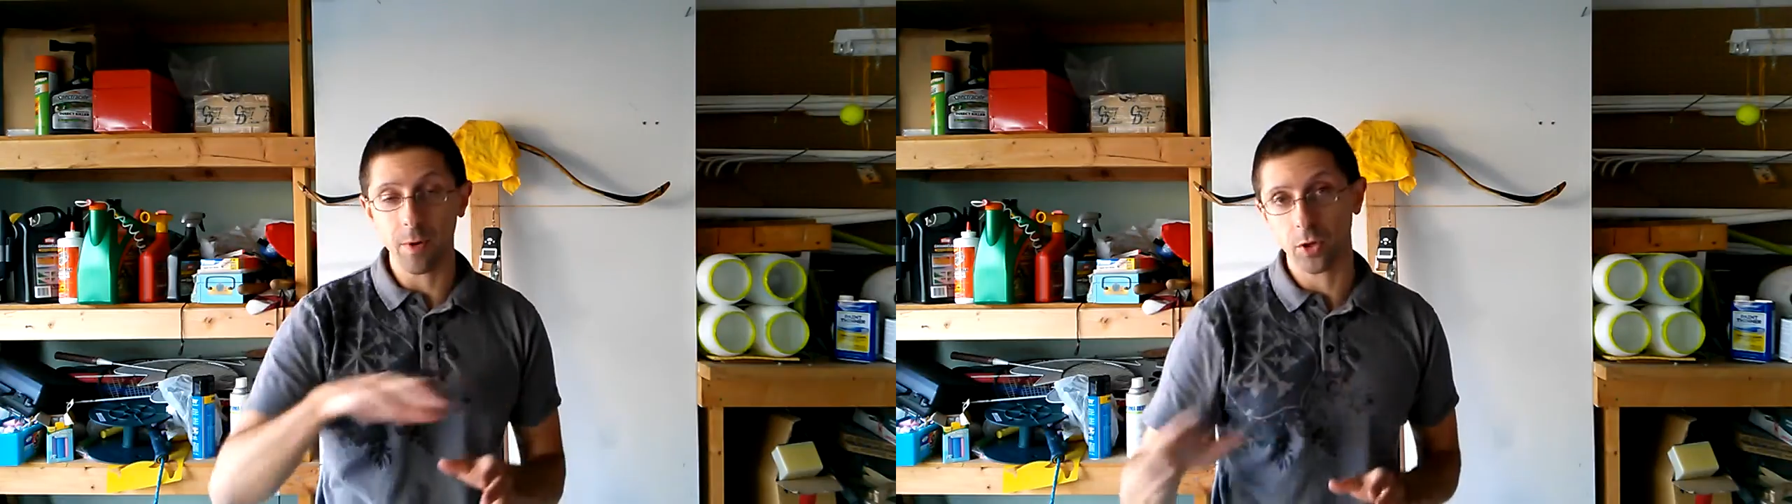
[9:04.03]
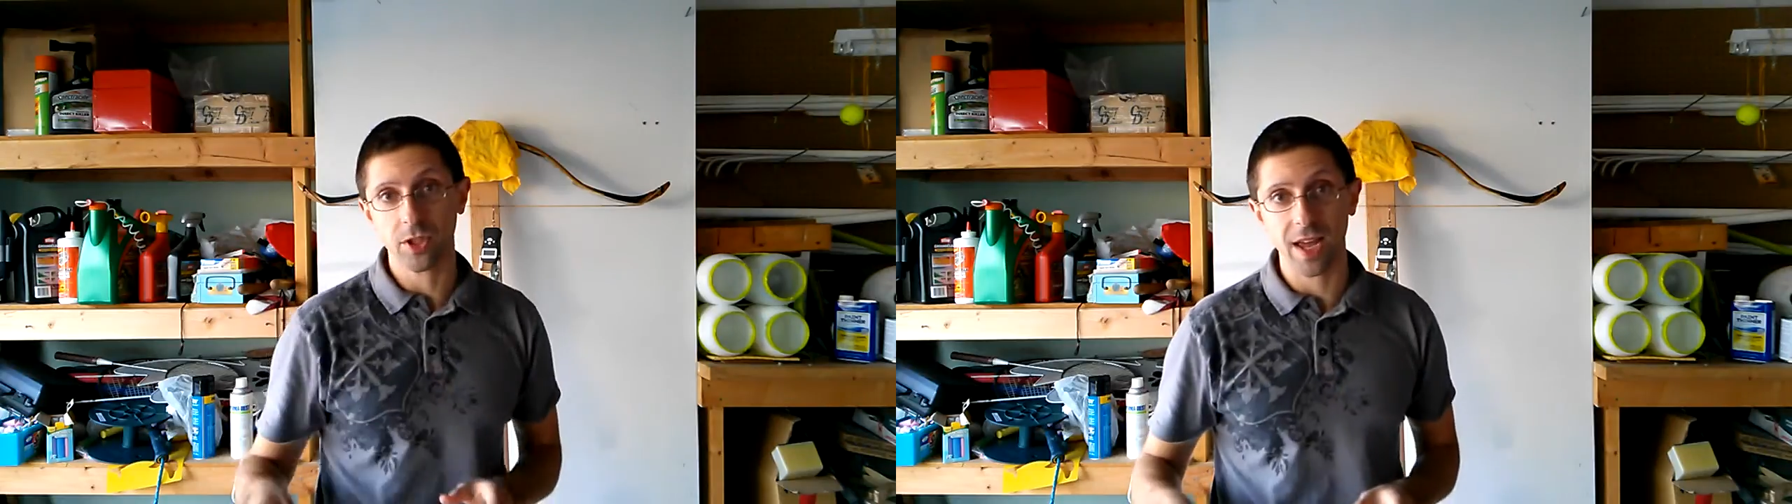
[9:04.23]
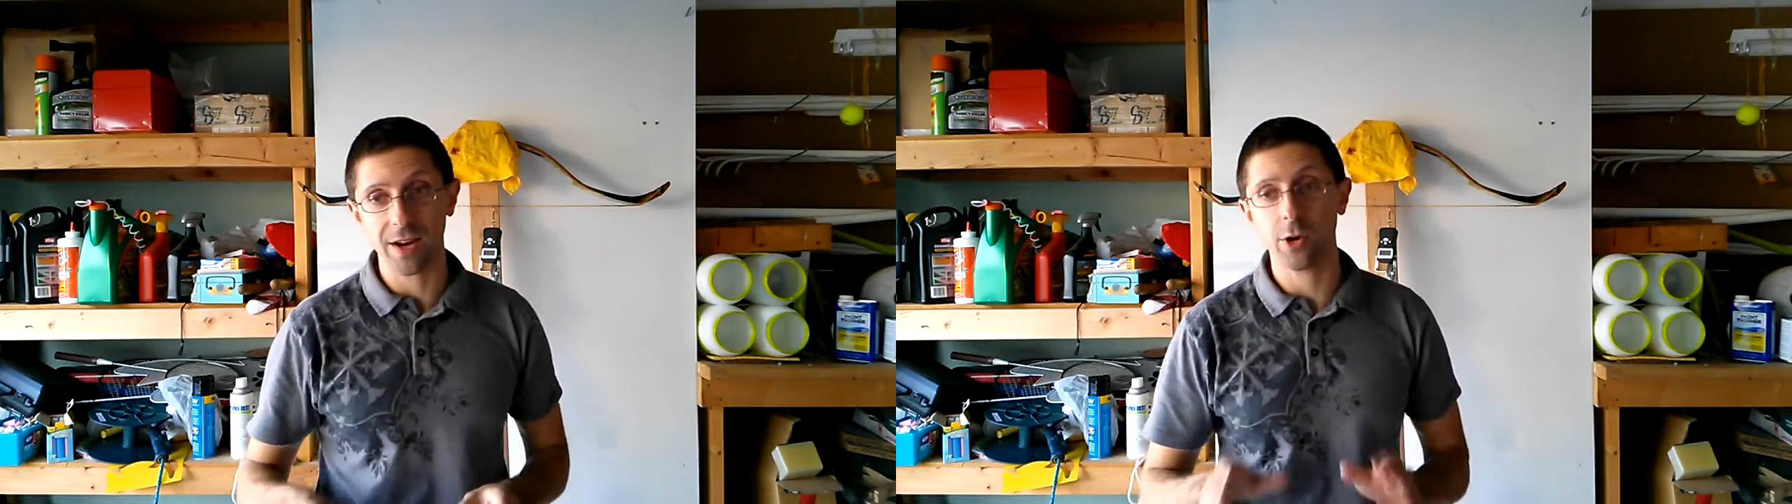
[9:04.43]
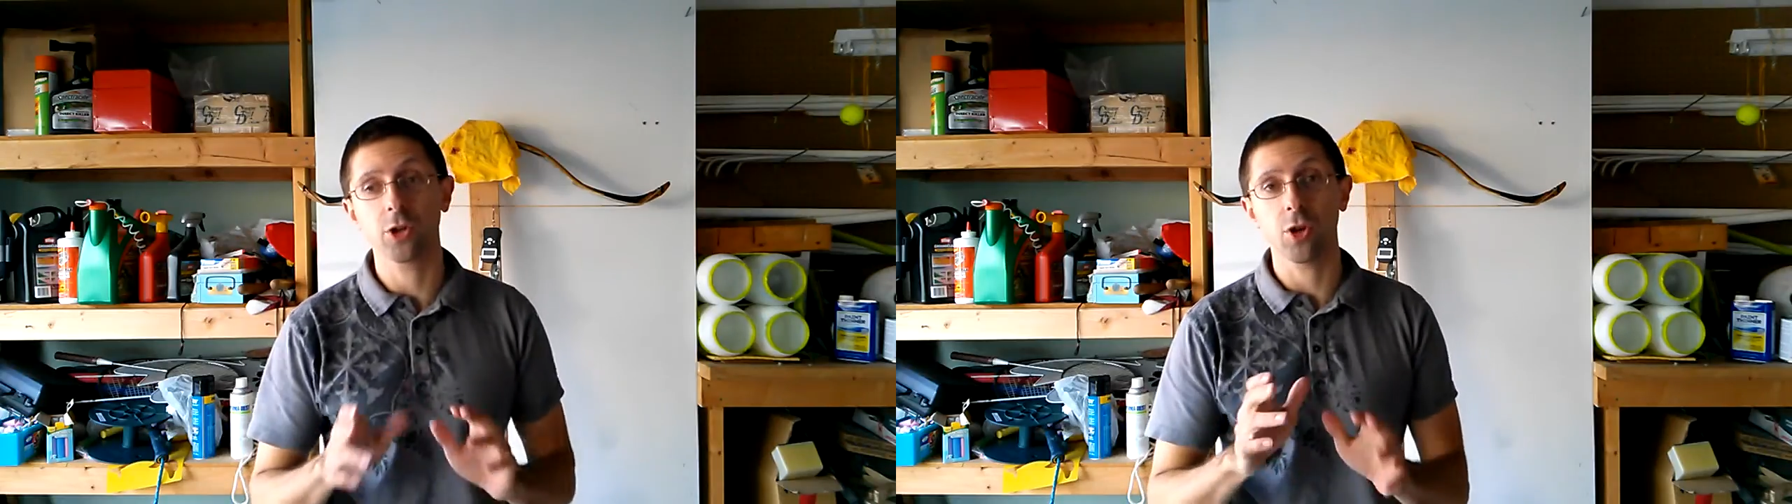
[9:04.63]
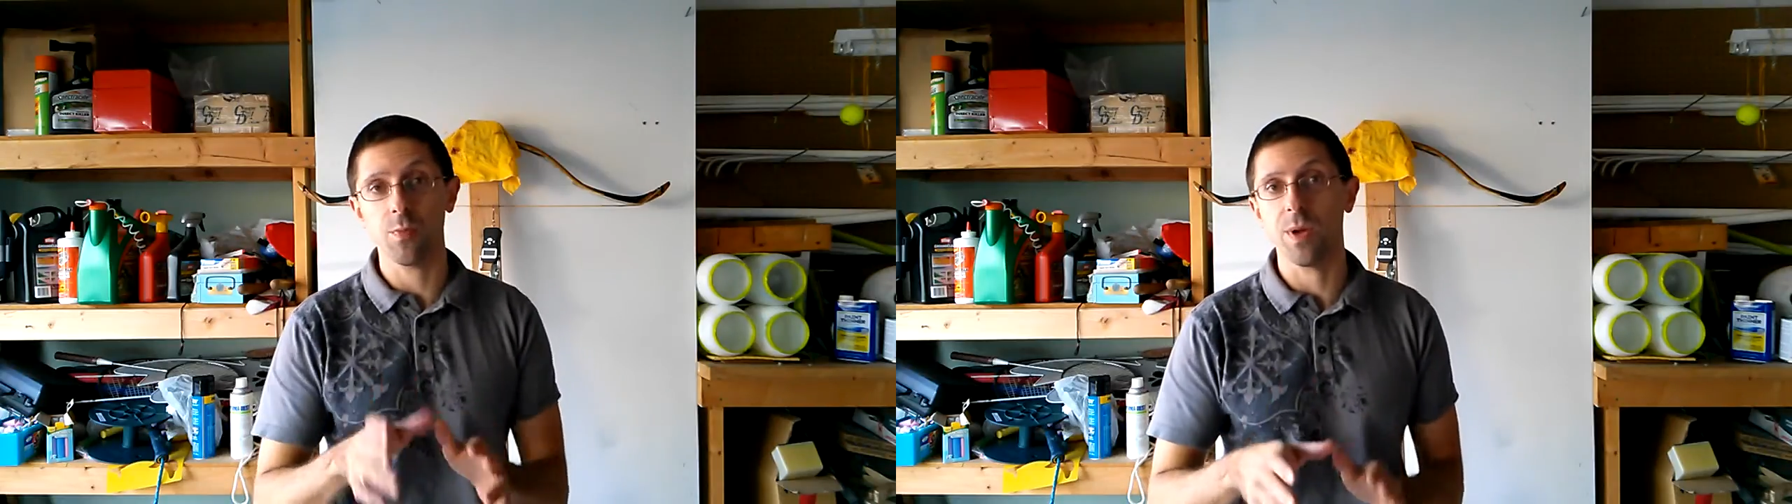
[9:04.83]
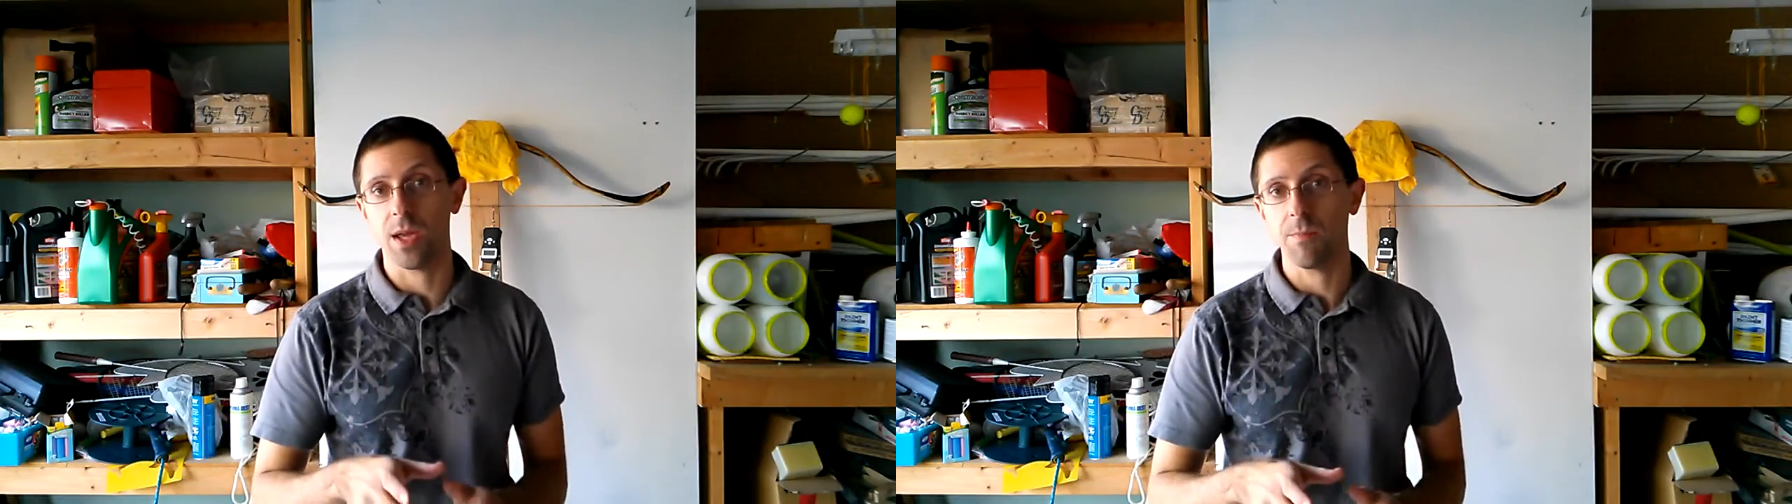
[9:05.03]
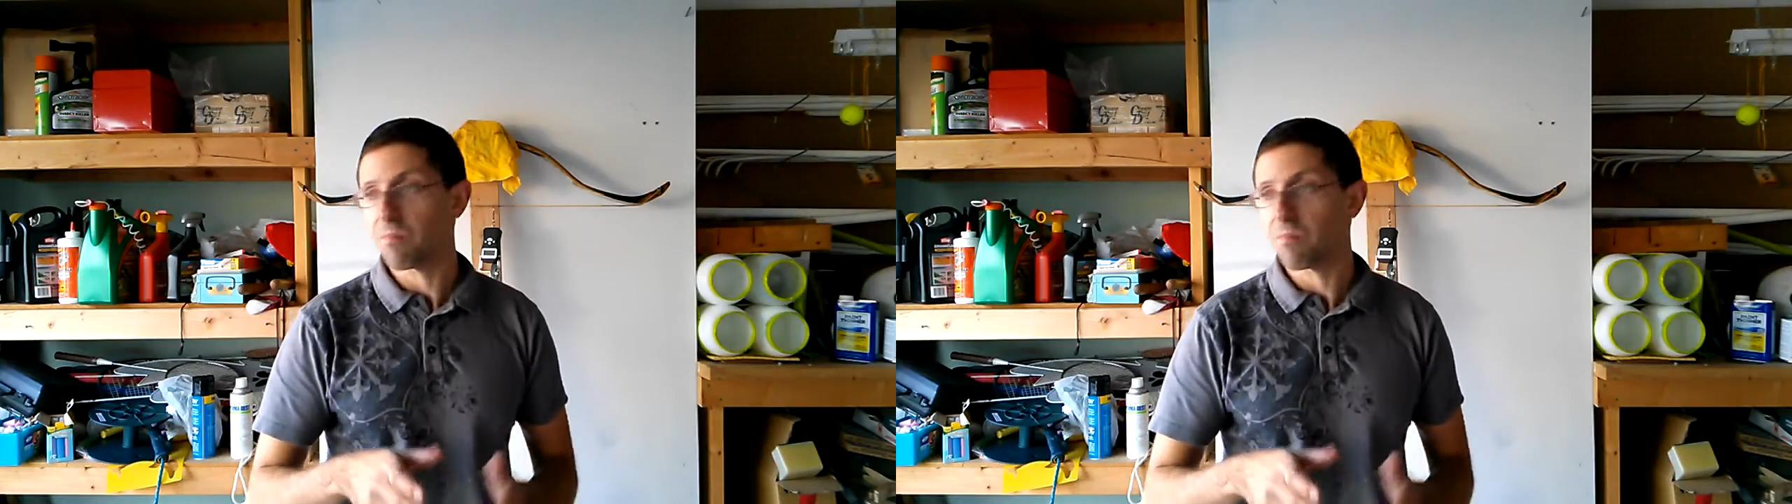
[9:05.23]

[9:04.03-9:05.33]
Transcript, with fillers: standard should be.